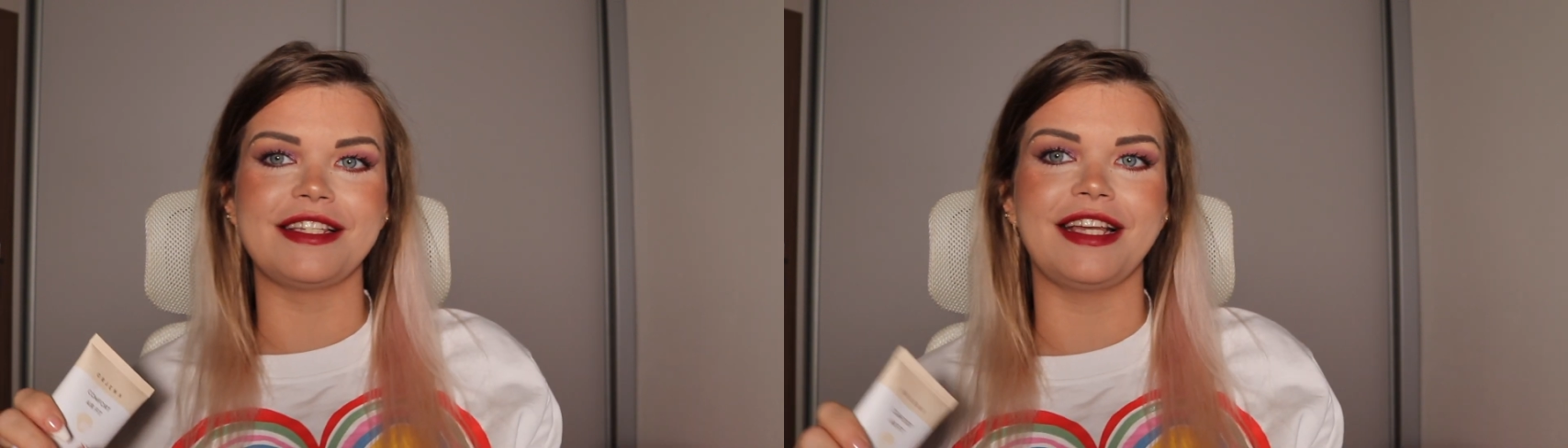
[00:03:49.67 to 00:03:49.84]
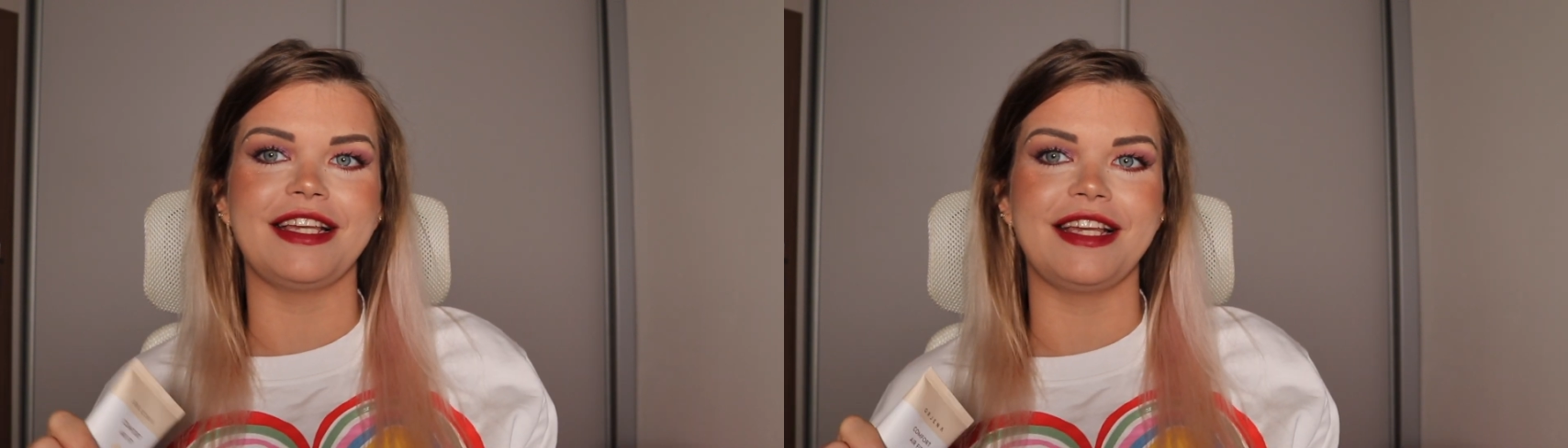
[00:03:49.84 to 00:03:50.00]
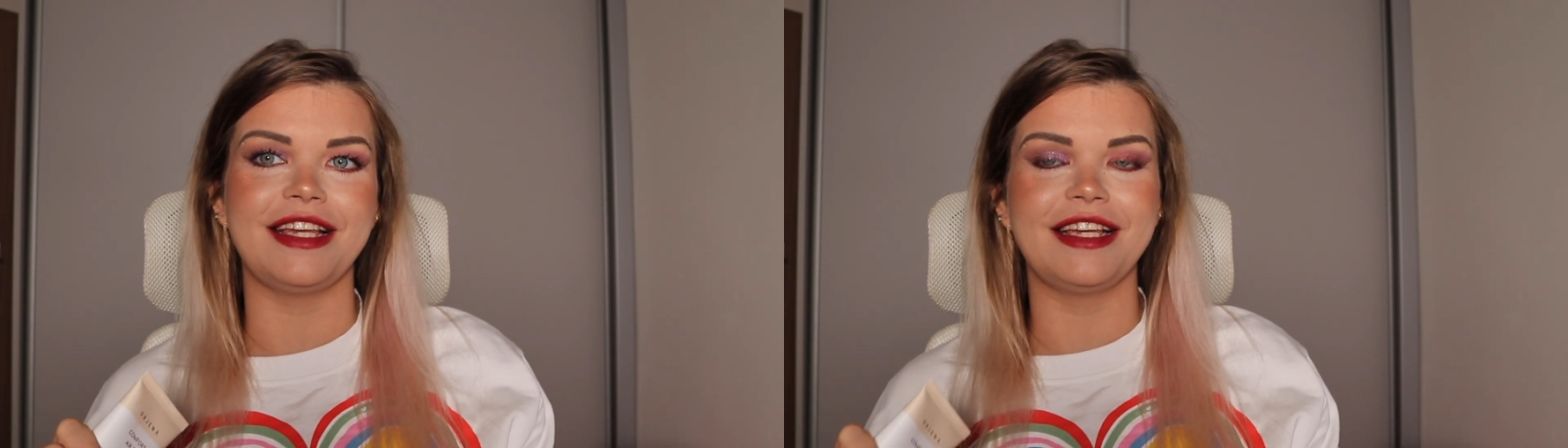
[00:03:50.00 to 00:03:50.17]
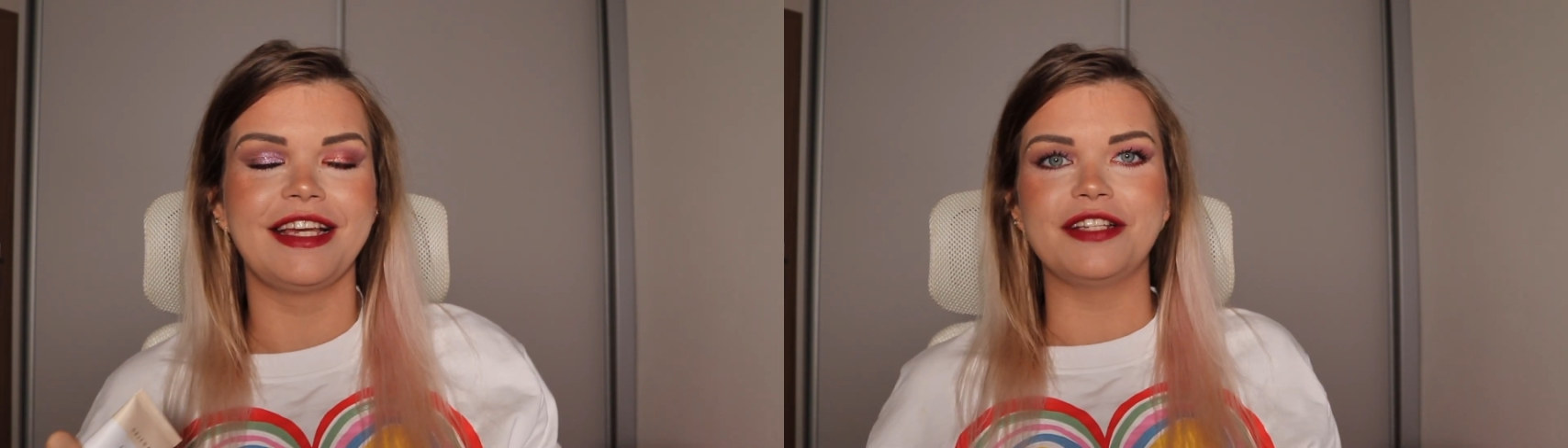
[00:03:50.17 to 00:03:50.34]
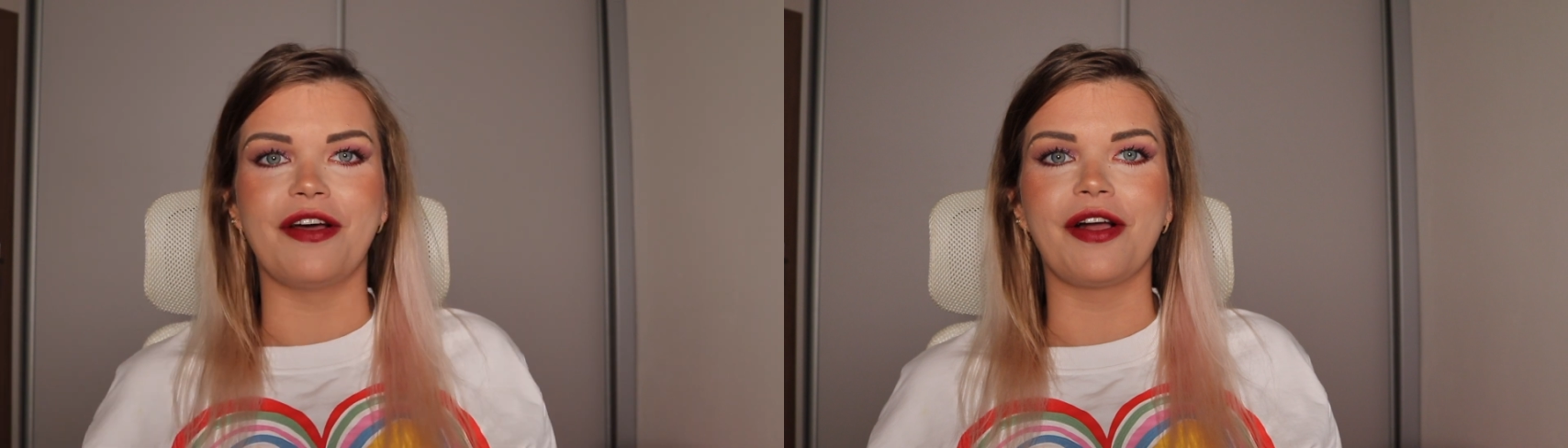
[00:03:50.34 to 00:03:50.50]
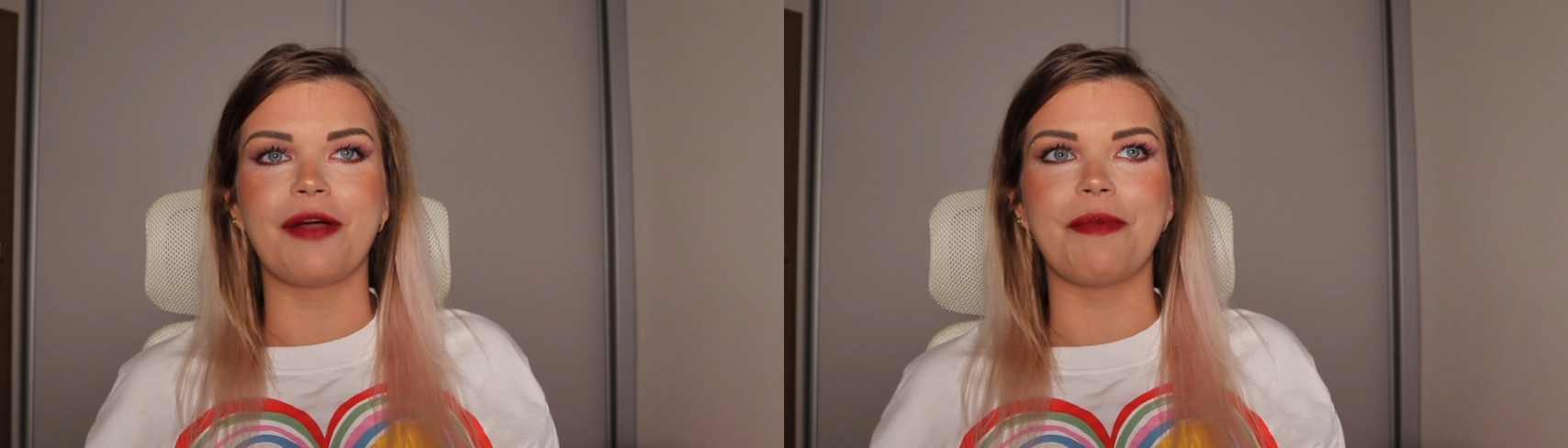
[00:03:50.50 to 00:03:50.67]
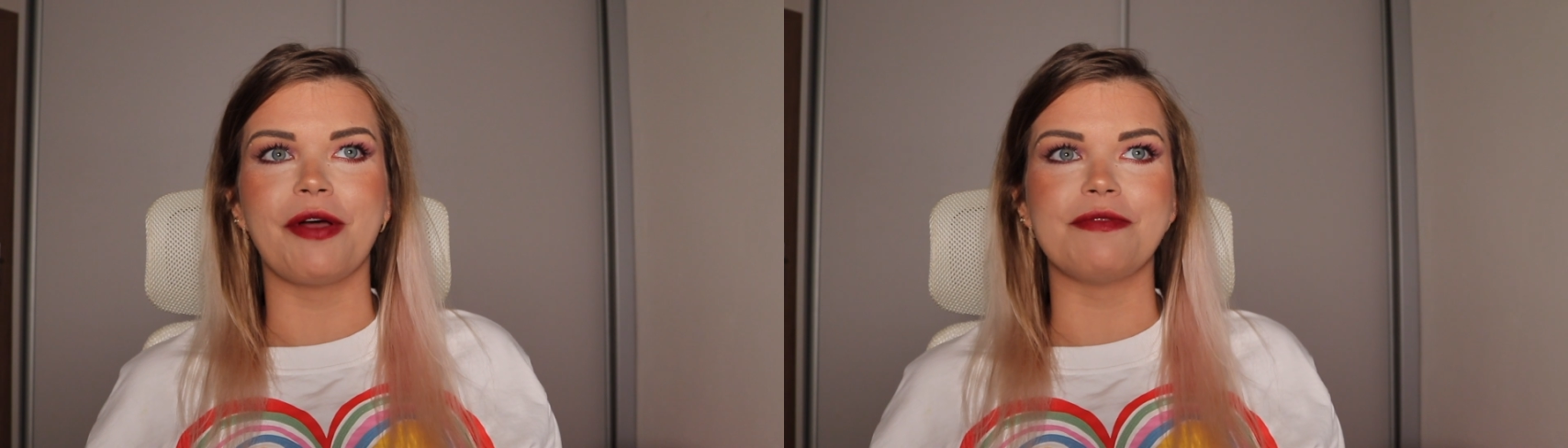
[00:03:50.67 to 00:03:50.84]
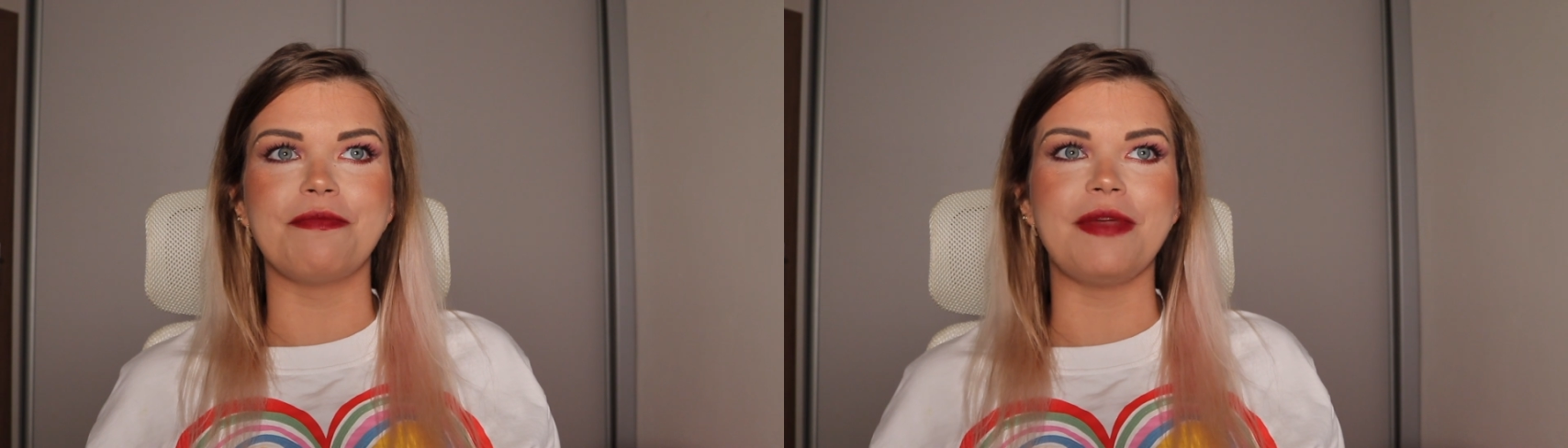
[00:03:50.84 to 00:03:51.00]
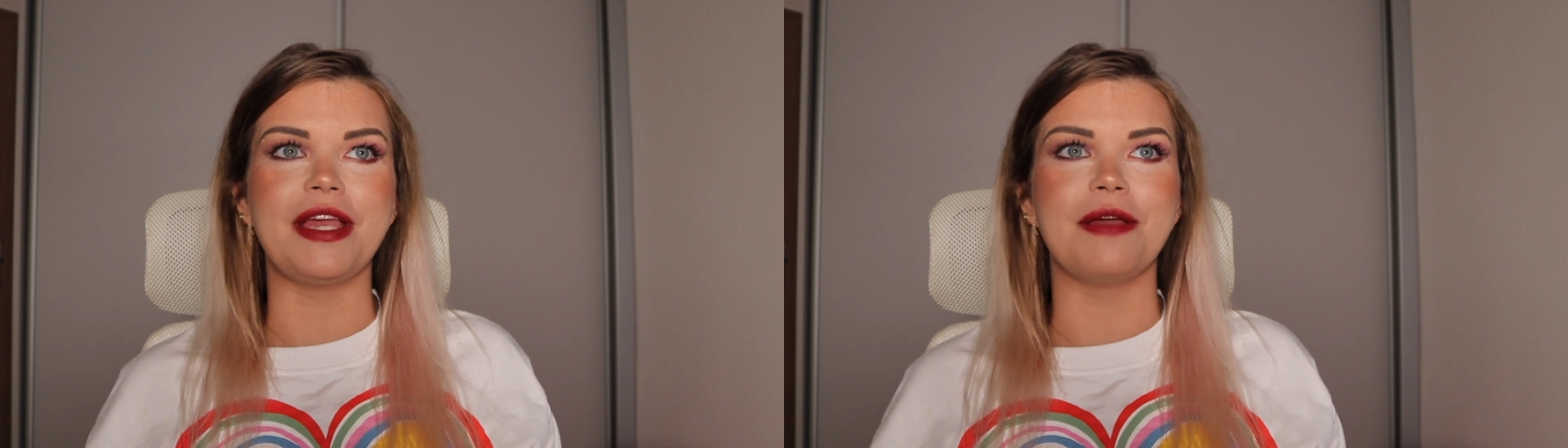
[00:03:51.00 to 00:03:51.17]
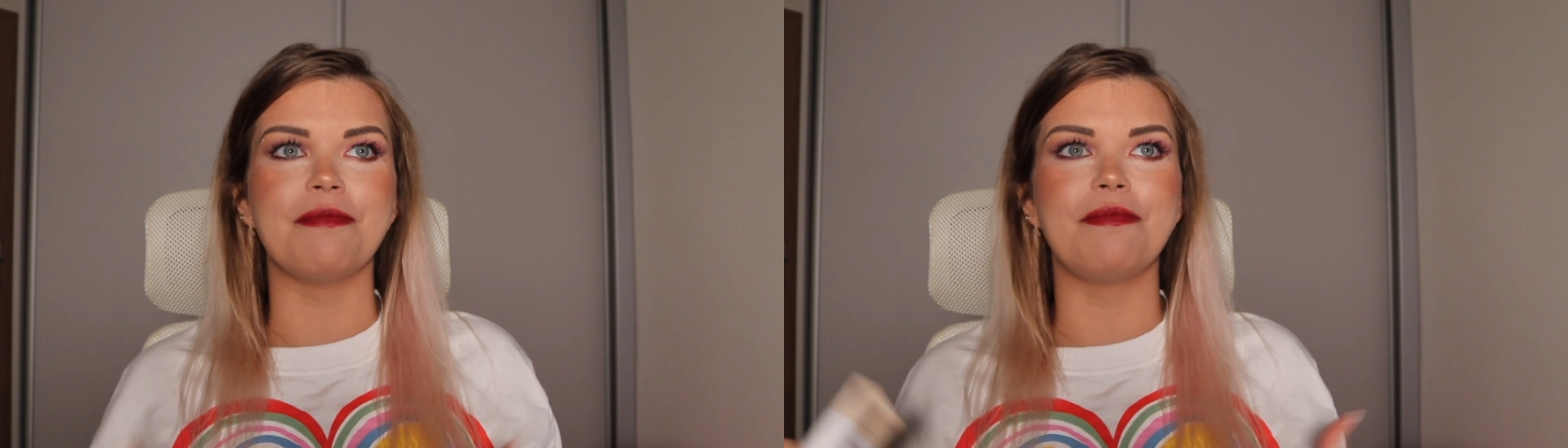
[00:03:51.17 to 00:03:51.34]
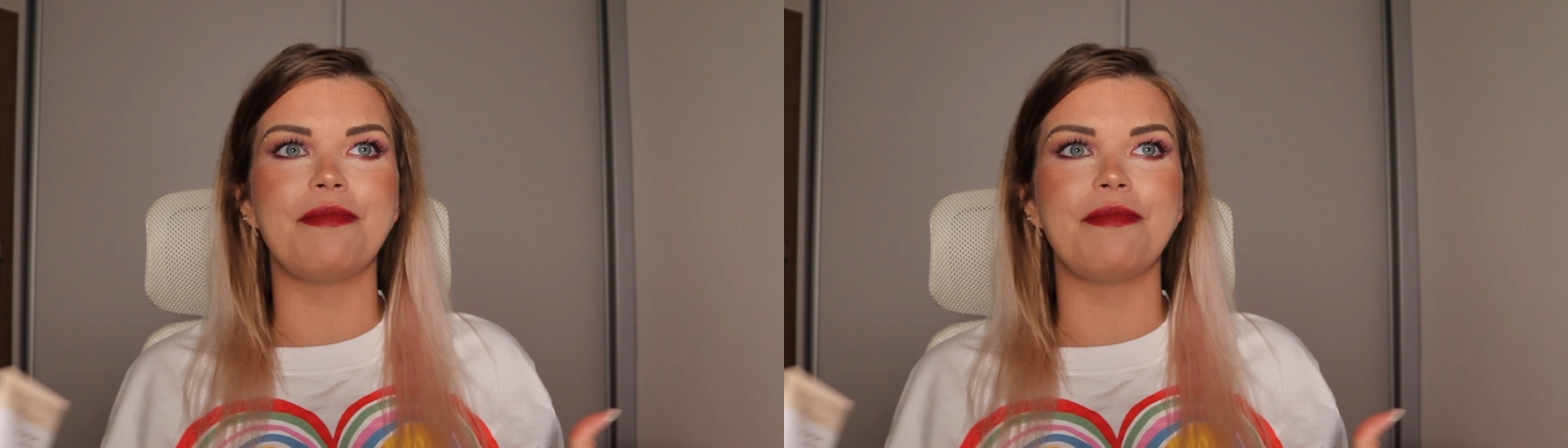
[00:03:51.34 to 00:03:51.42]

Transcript: they talk about being